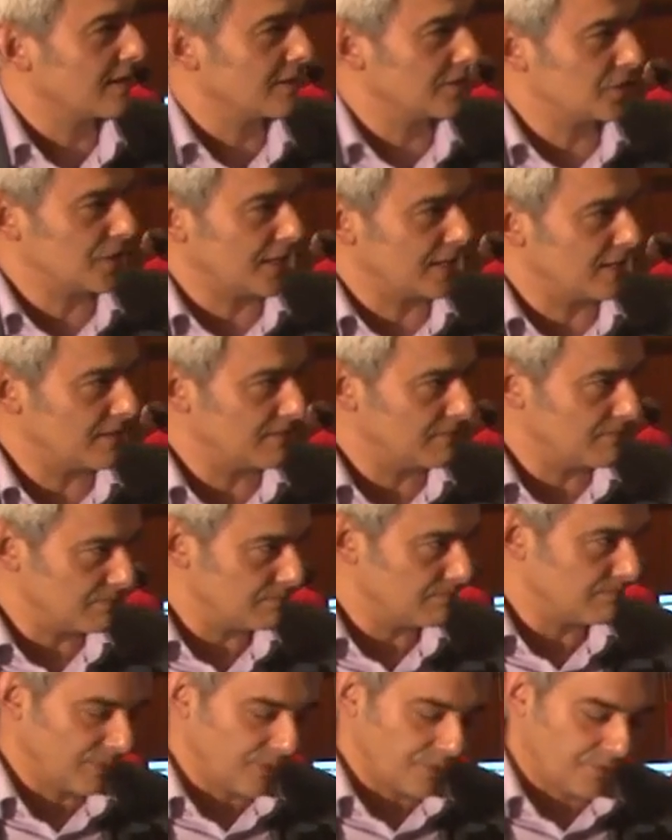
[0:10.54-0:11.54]
Janet,
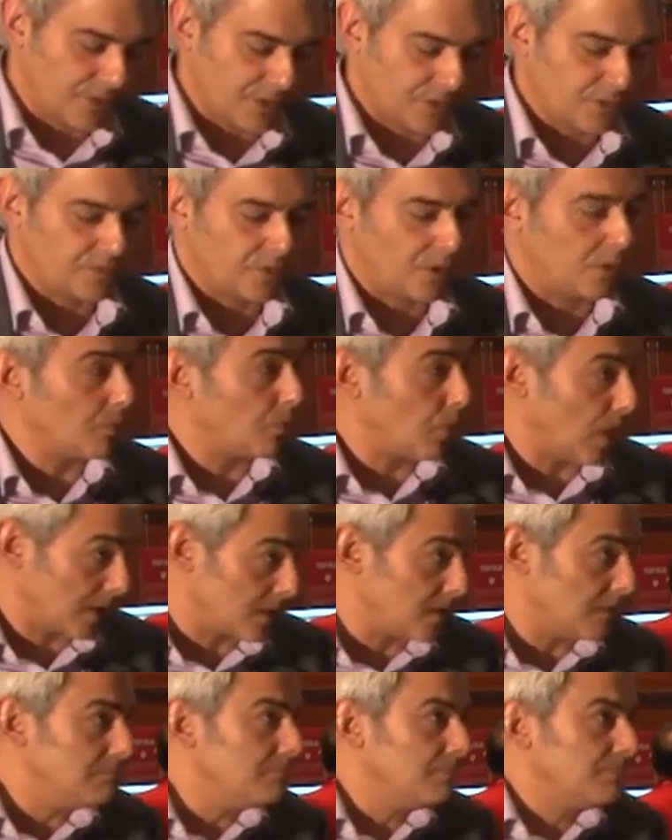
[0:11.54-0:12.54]
first of all,
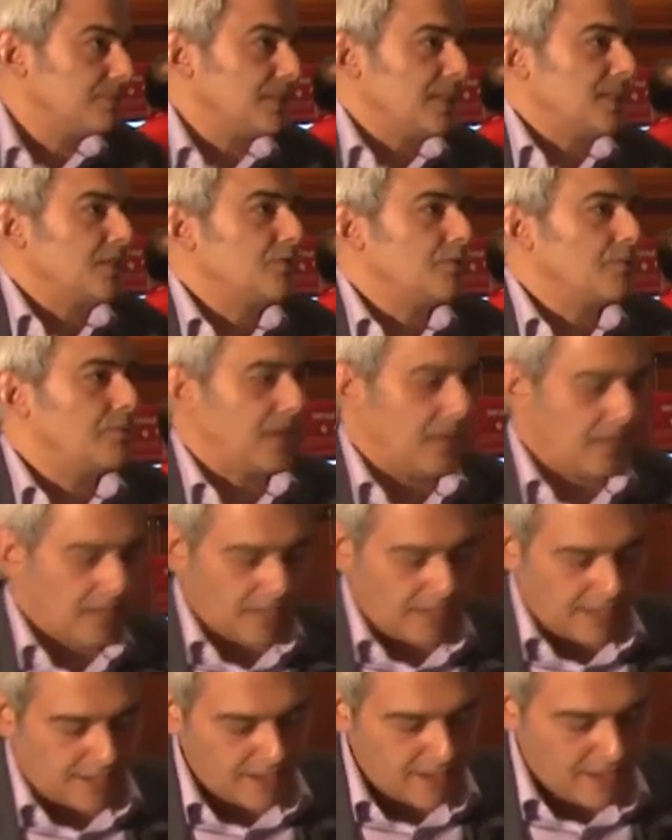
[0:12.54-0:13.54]
welcome. Thanks for being
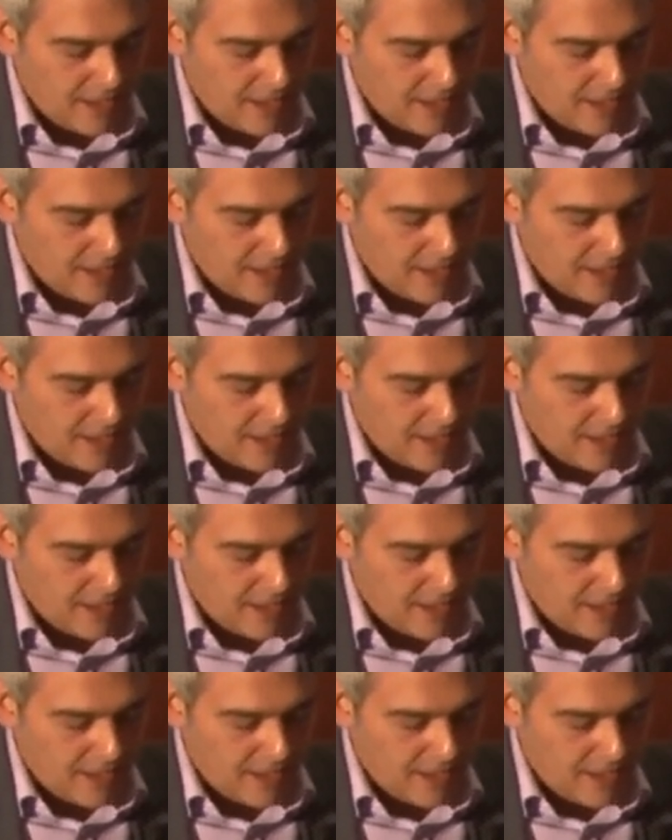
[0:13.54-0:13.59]
here.